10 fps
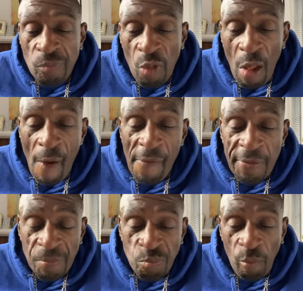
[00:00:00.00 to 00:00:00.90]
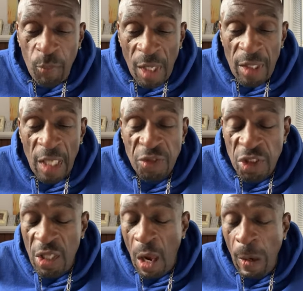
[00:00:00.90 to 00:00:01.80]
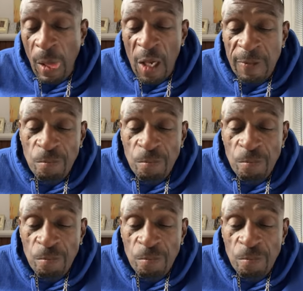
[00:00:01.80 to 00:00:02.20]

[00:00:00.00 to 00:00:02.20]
Huh? There she go.